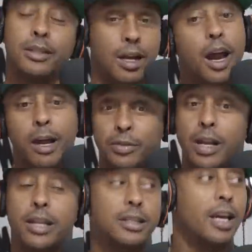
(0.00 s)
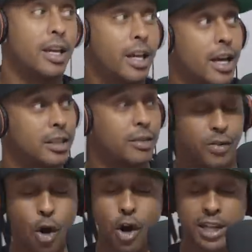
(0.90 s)
I am trying to tell you, cuz
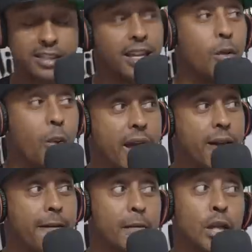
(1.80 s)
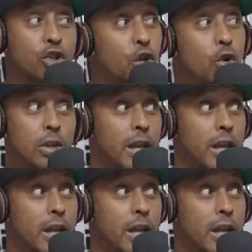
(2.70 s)
if all this ain't wet, listen,